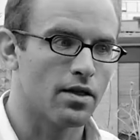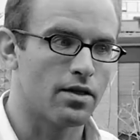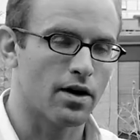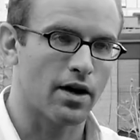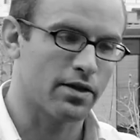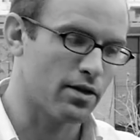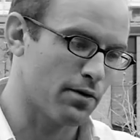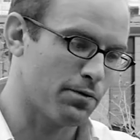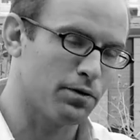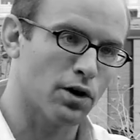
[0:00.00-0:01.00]
the,
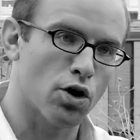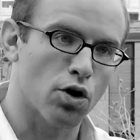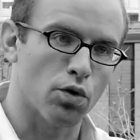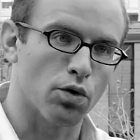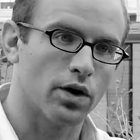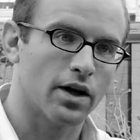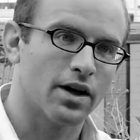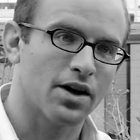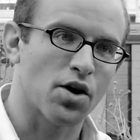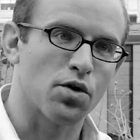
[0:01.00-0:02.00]
the flow
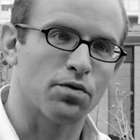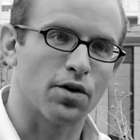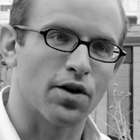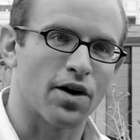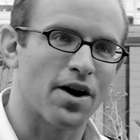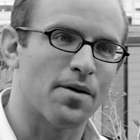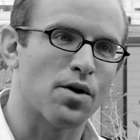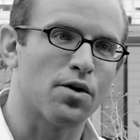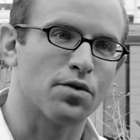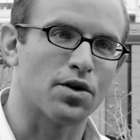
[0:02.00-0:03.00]
over, uh,
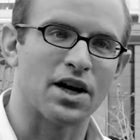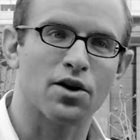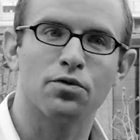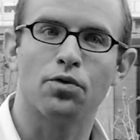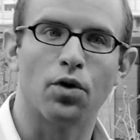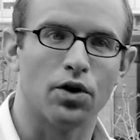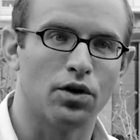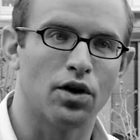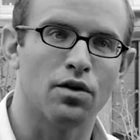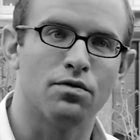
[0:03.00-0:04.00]
over an
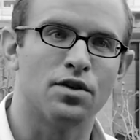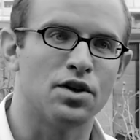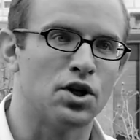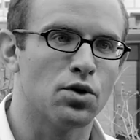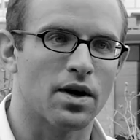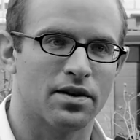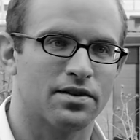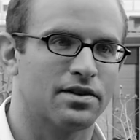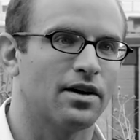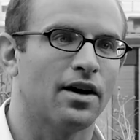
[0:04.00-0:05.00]
airfoil of the
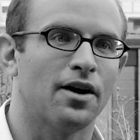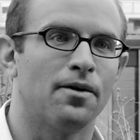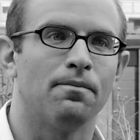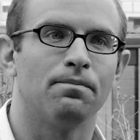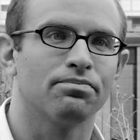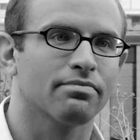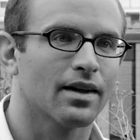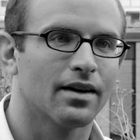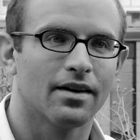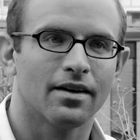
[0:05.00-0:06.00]
newest um,
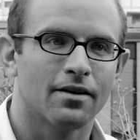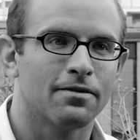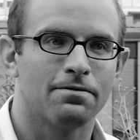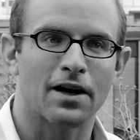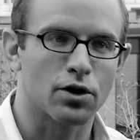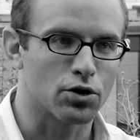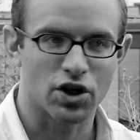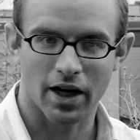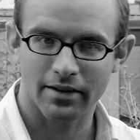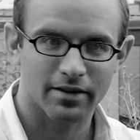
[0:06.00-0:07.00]
fighter
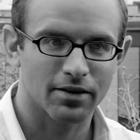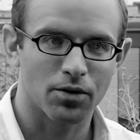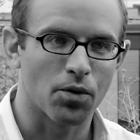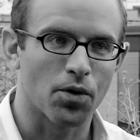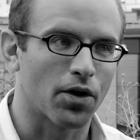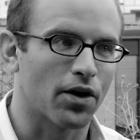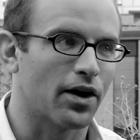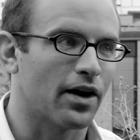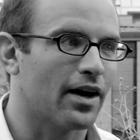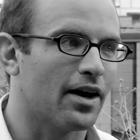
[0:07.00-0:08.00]
jet,
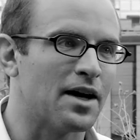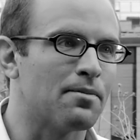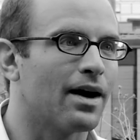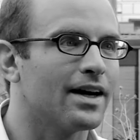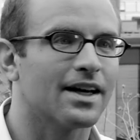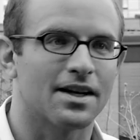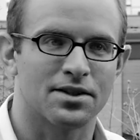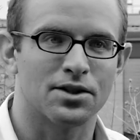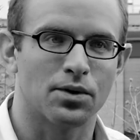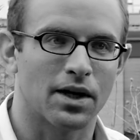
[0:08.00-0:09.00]
or uh, in my
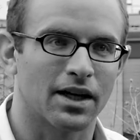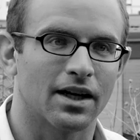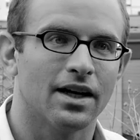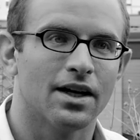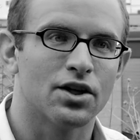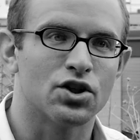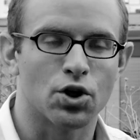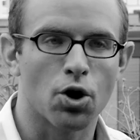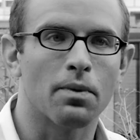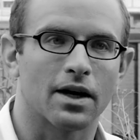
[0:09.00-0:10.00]
case, doing
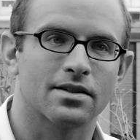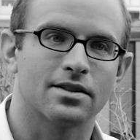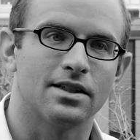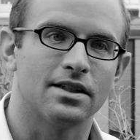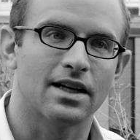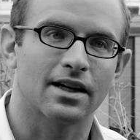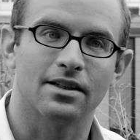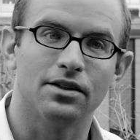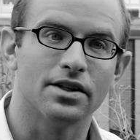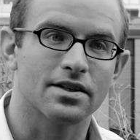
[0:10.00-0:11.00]
genomics to detect
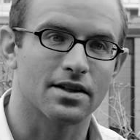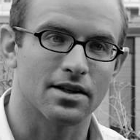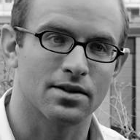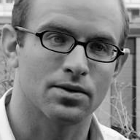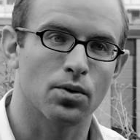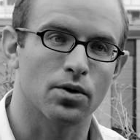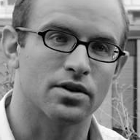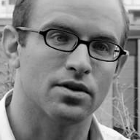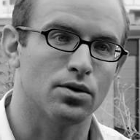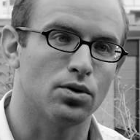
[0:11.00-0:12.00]
illnesses or
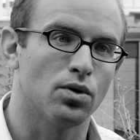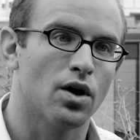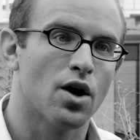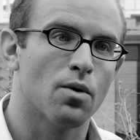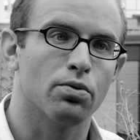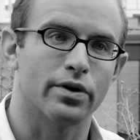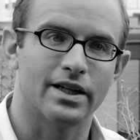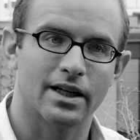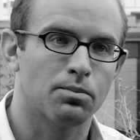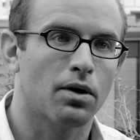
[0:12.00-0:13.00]
to
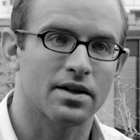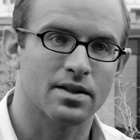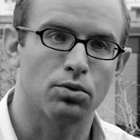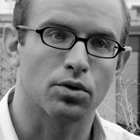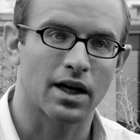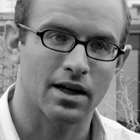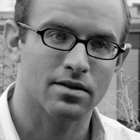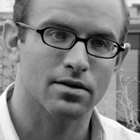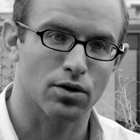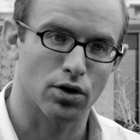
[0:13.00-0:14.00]
predict possible
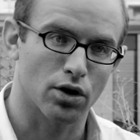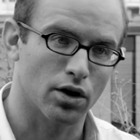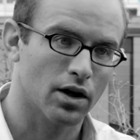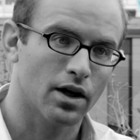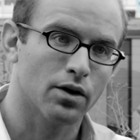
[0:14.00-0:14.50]
cancer